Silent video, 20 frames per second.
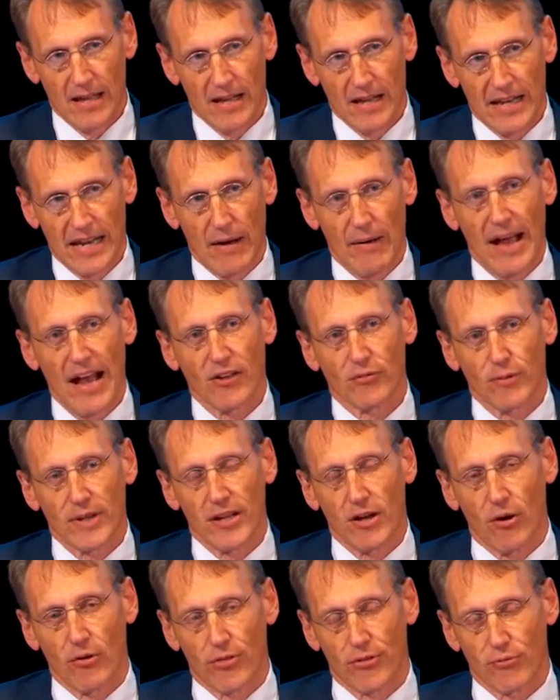Now, as we
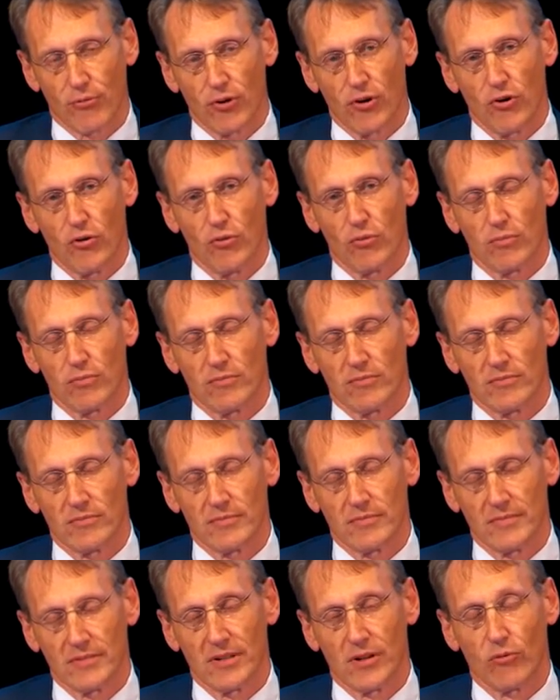go through
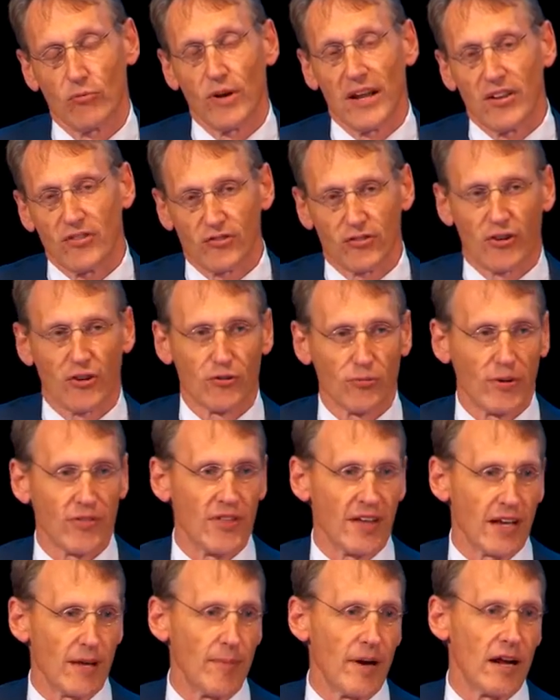research, we
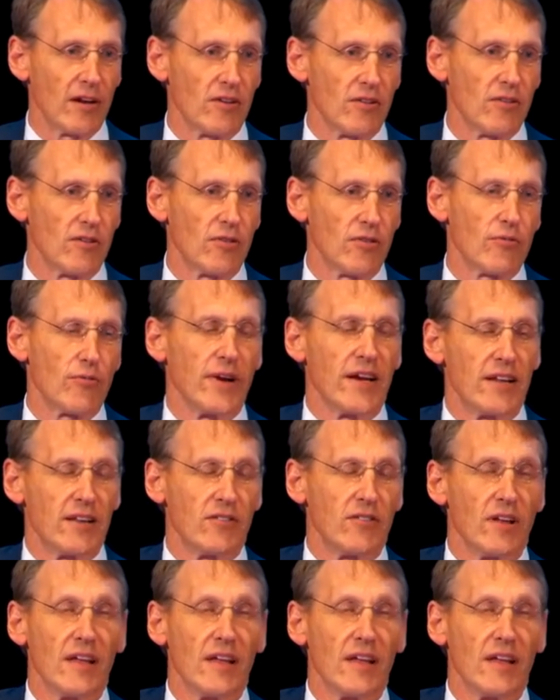think about three